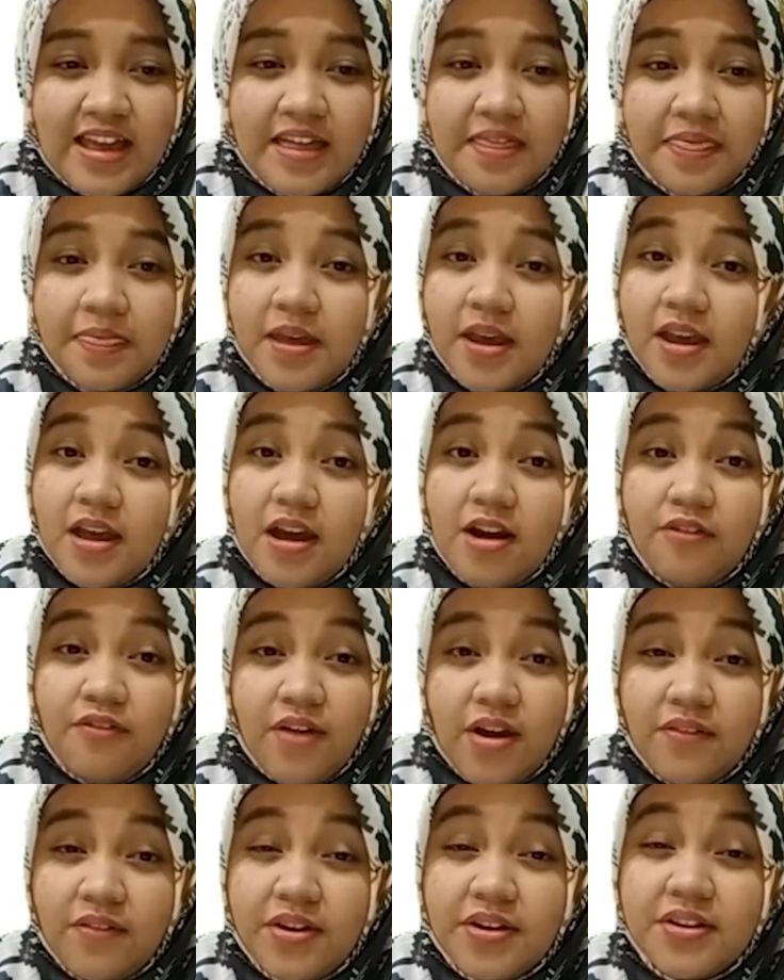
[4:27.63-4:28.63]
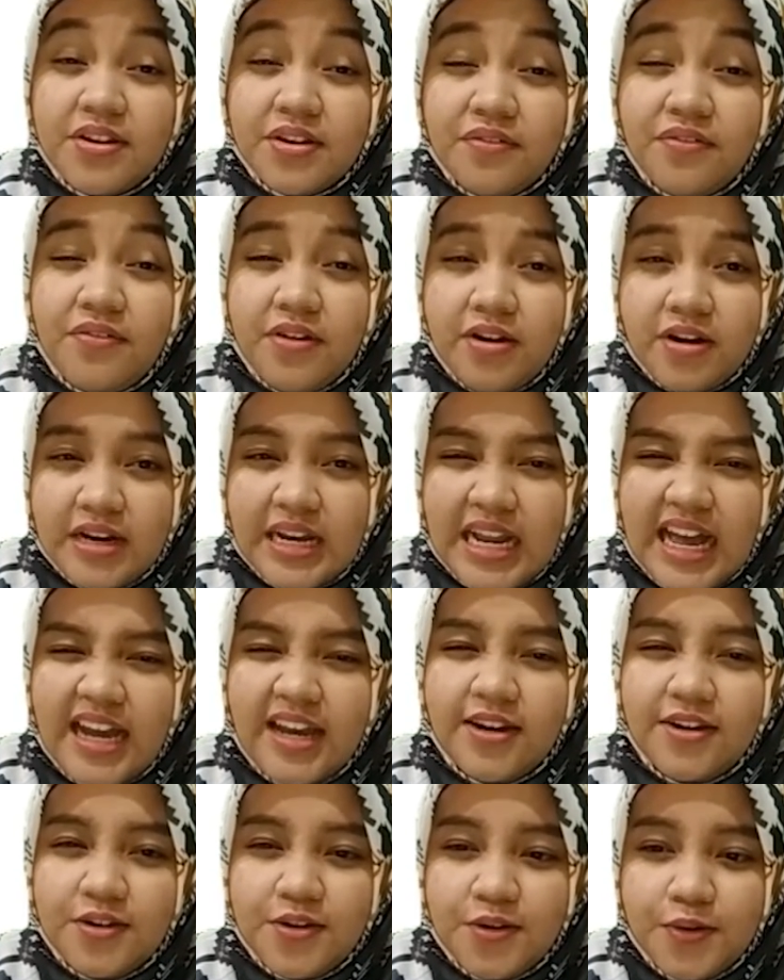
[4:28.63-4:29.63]
They are very different,
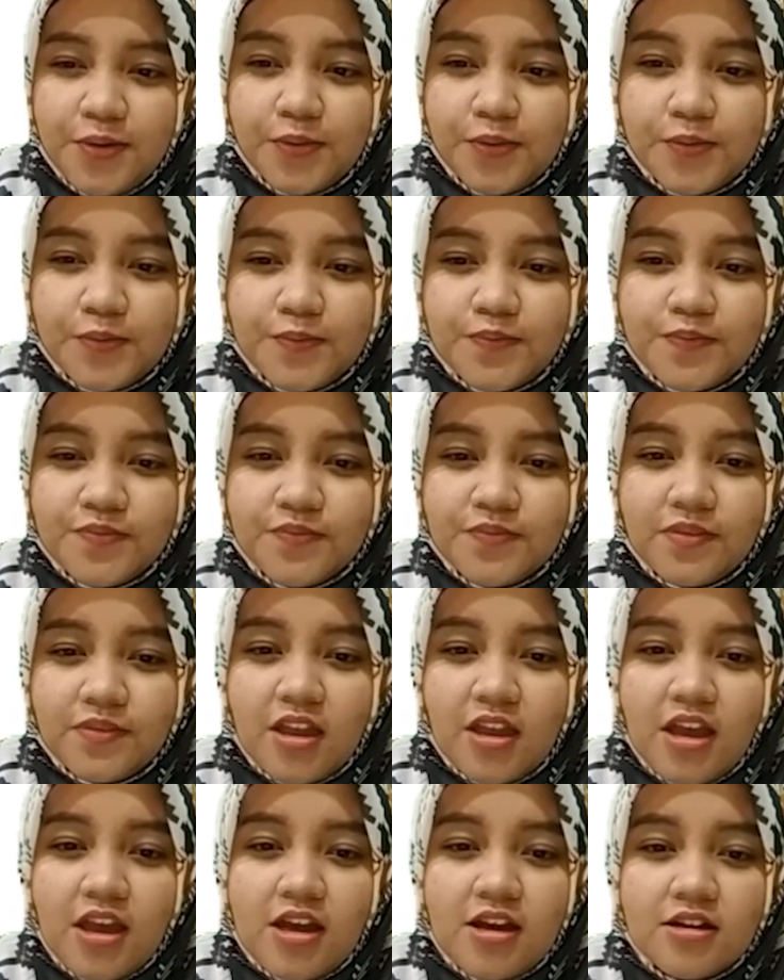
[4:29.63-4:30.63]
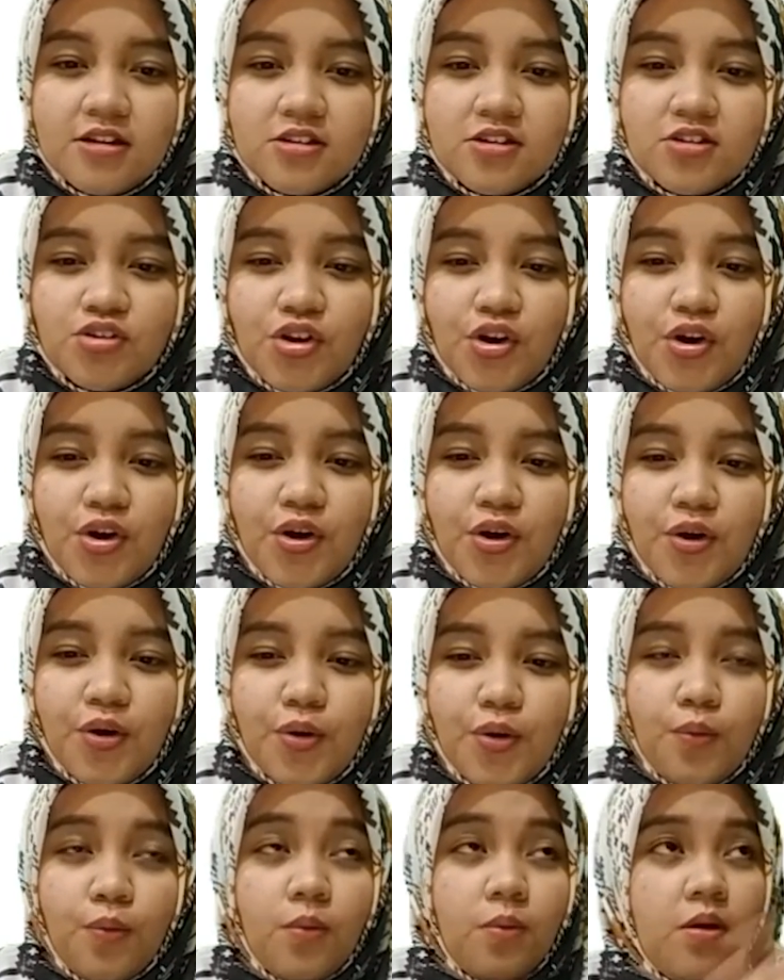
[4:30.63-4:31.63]
I know.
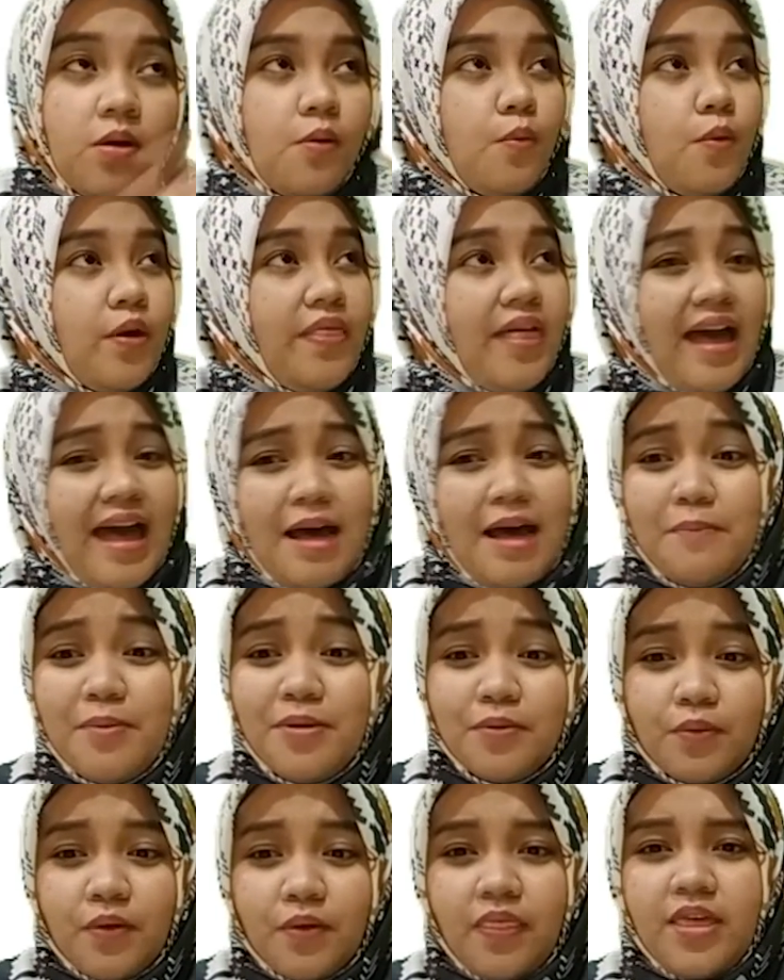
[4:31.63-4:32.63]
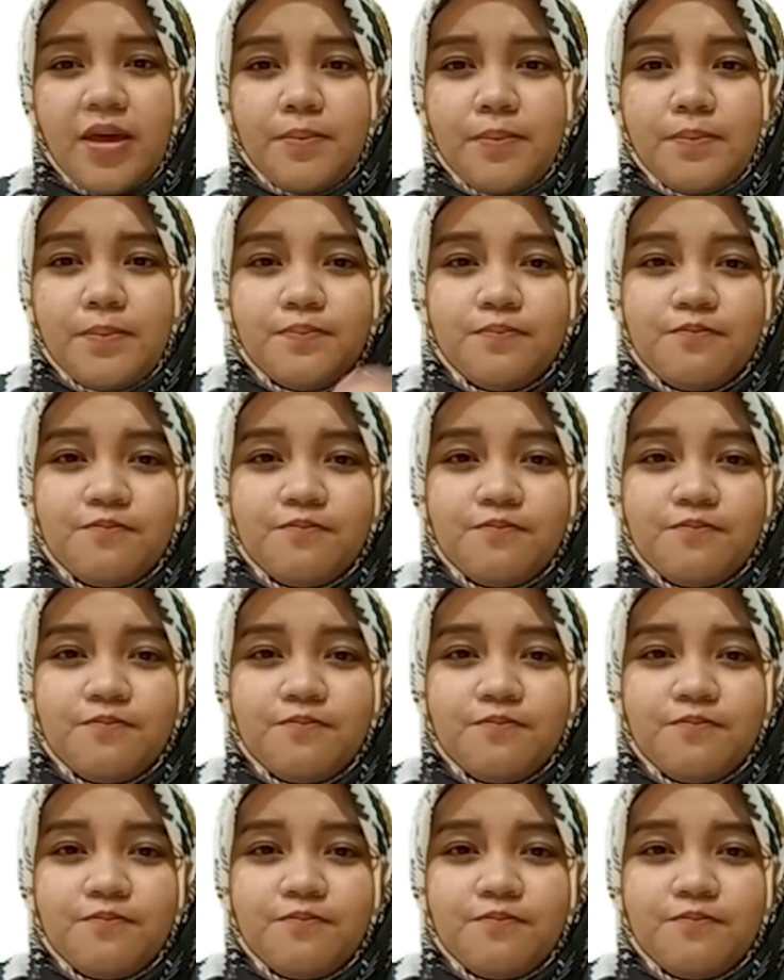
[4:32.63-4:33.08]
So what happened with them?